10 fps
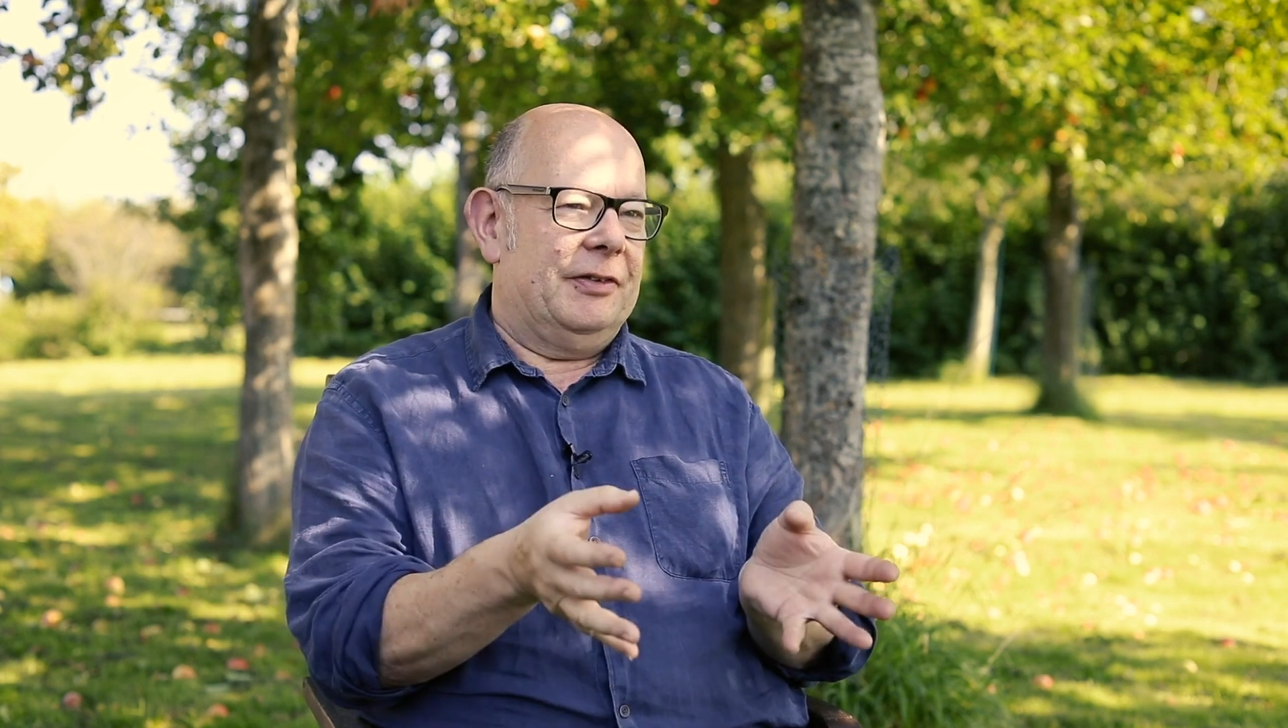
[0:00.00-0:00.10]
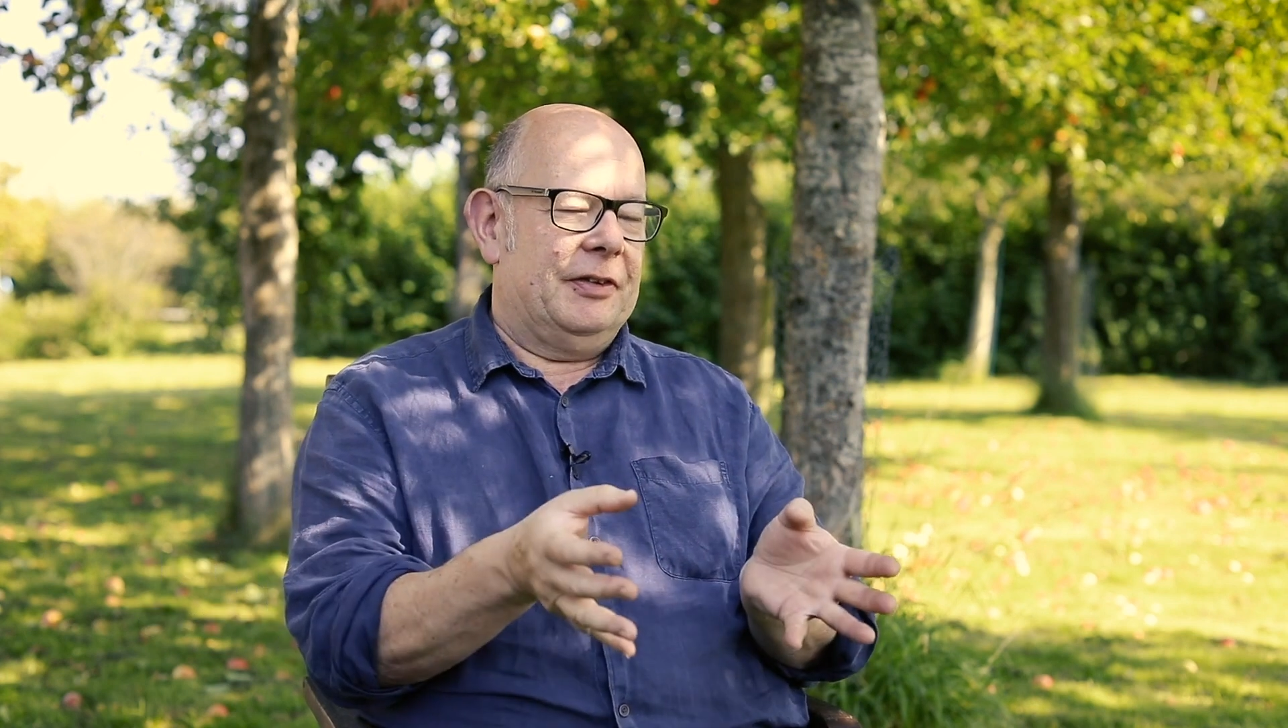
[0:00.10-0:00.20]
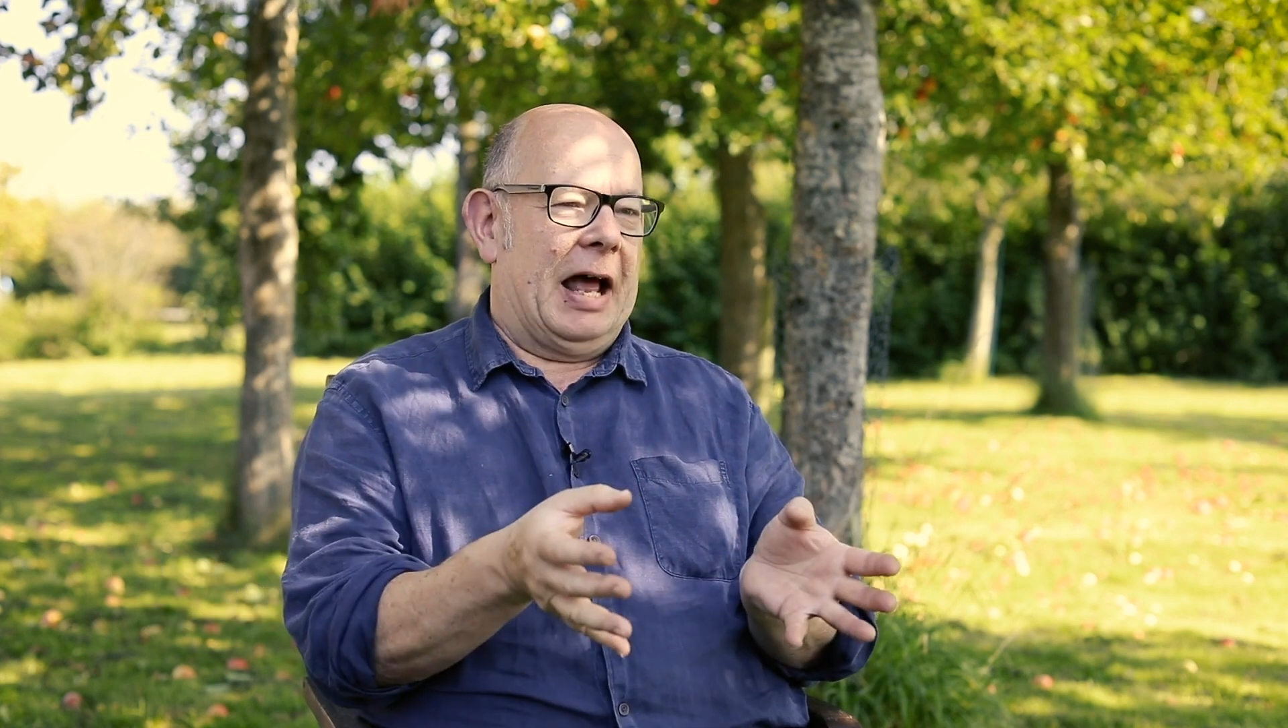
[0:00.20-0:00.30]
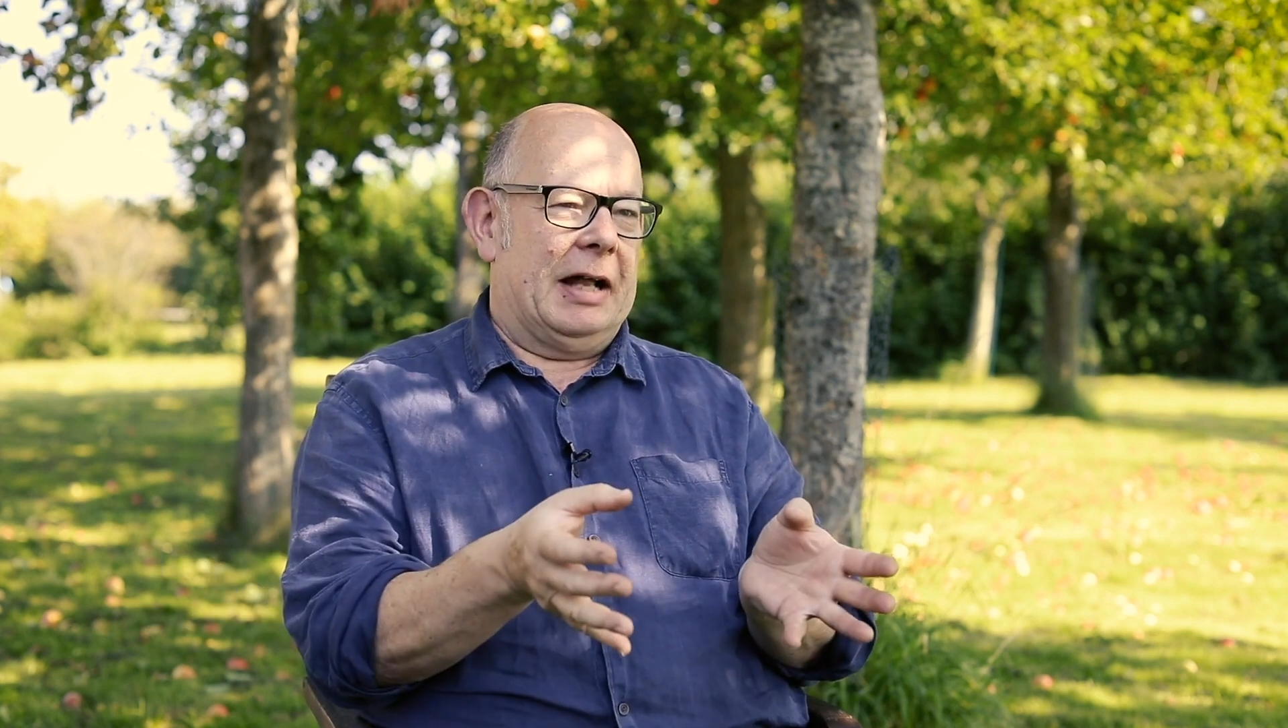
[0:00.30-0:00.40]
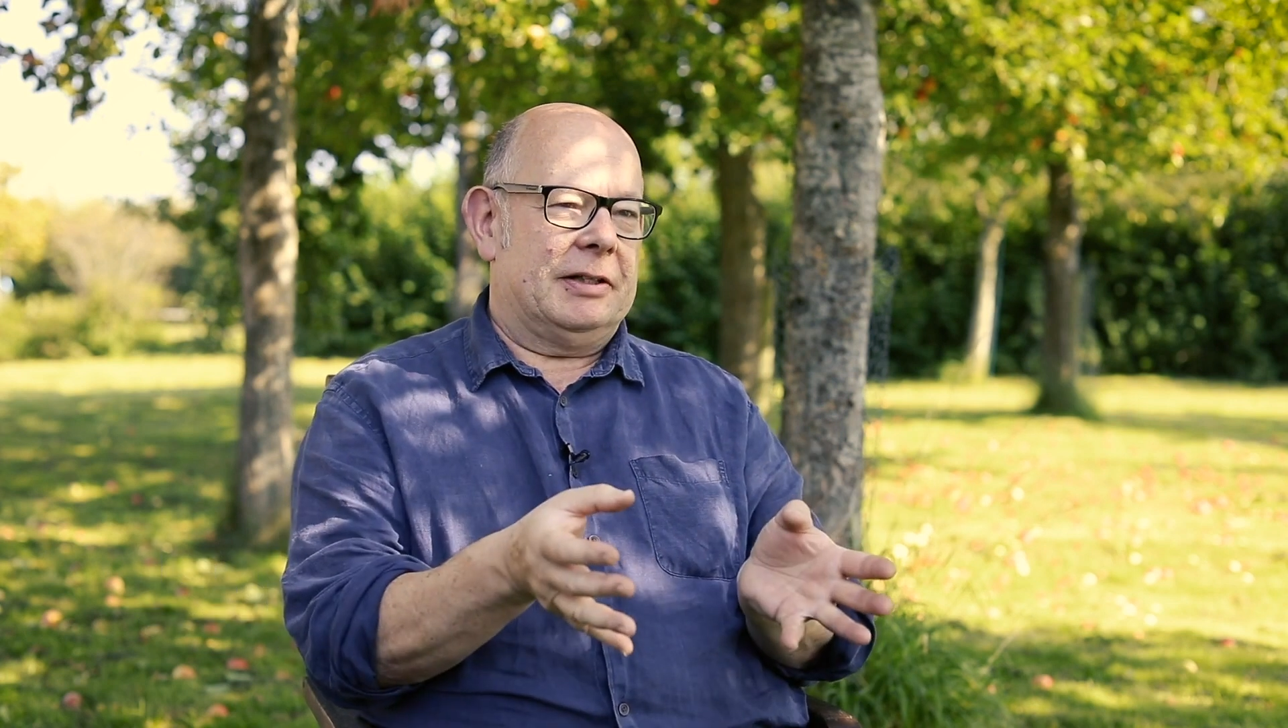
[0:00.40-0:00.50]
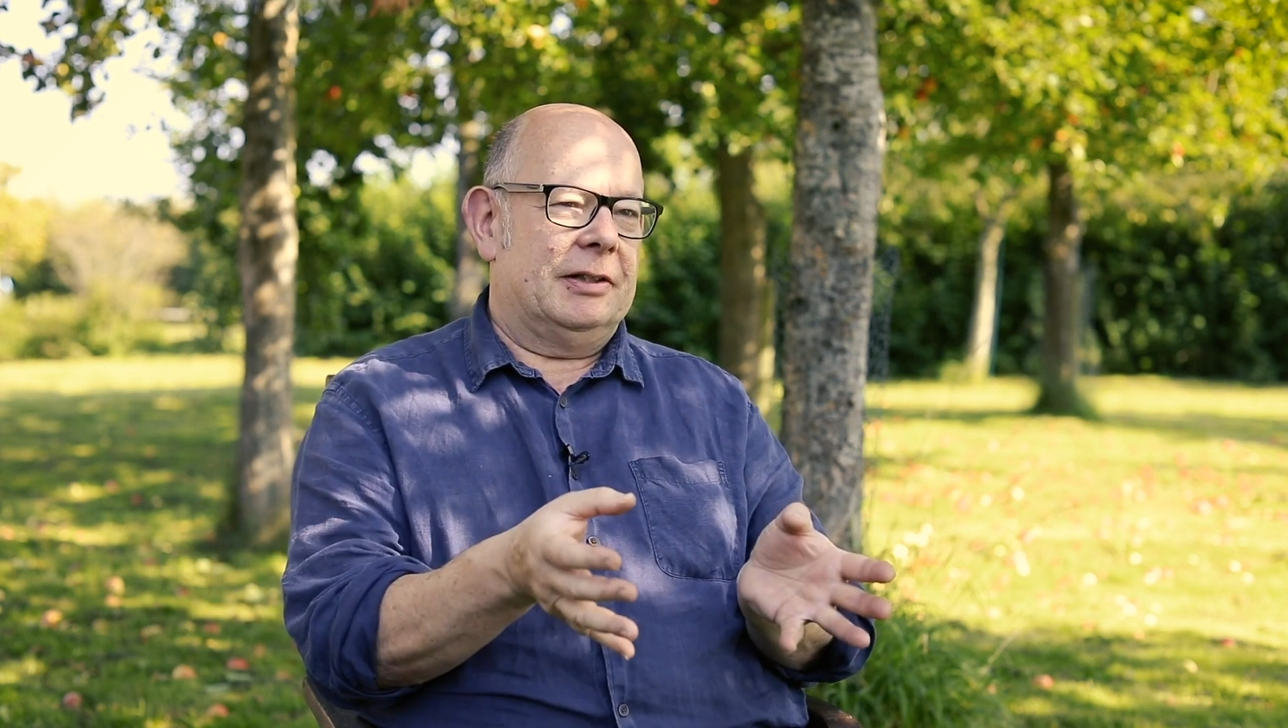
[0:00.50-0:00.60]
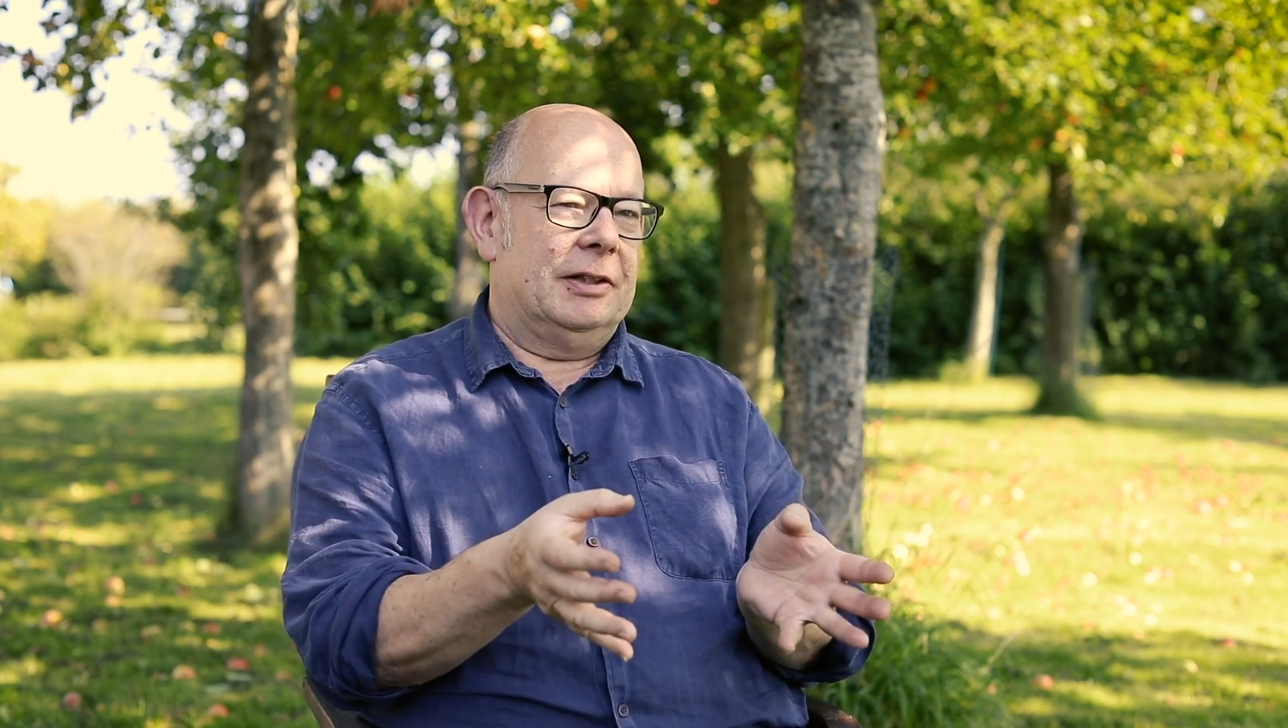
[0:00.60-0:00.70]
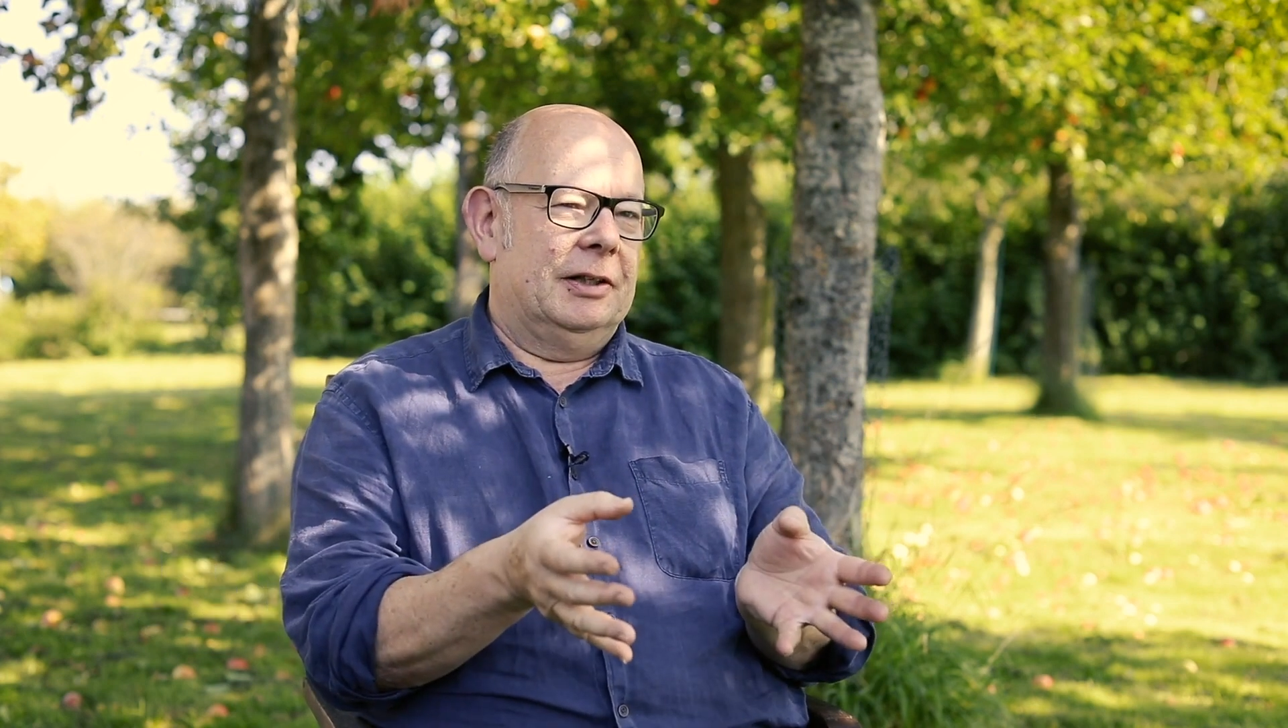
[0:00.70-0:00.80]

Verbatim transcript: that.